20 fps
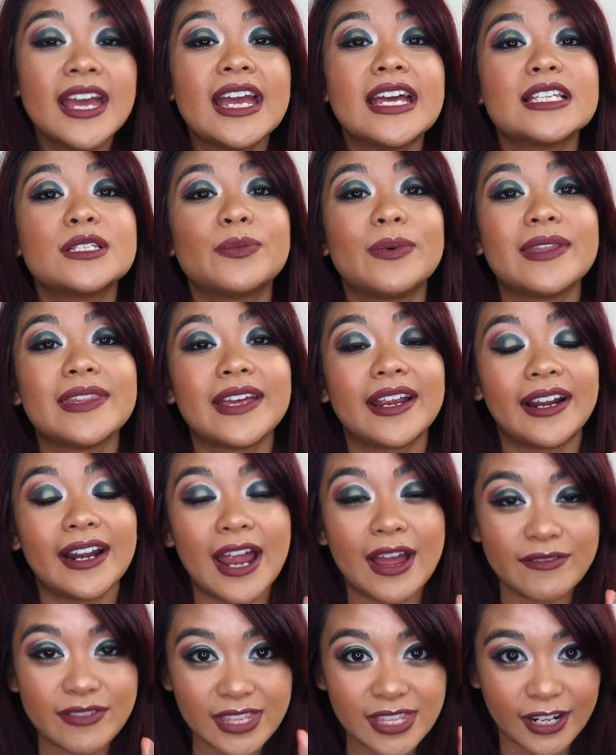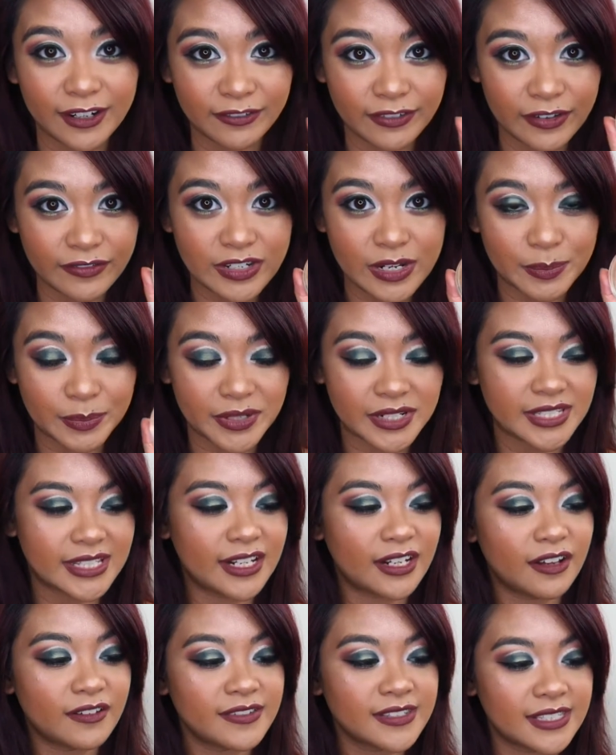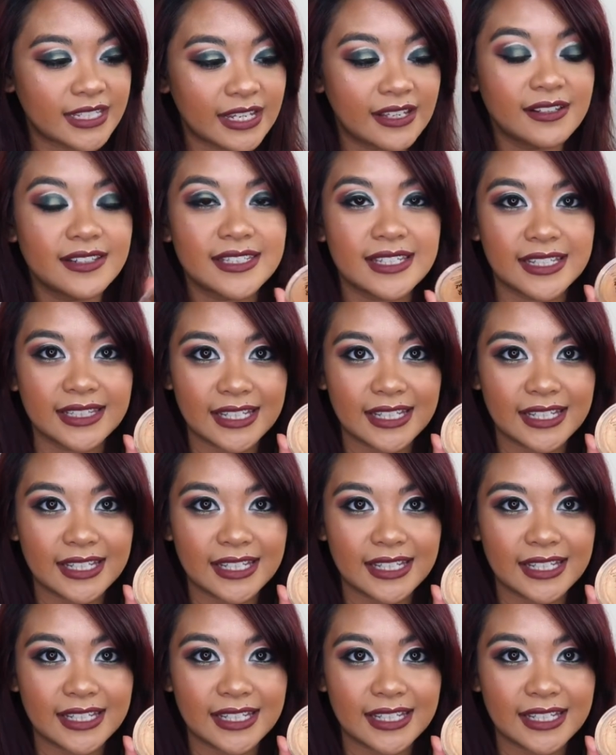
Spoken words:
is when they are having their 50% off sales,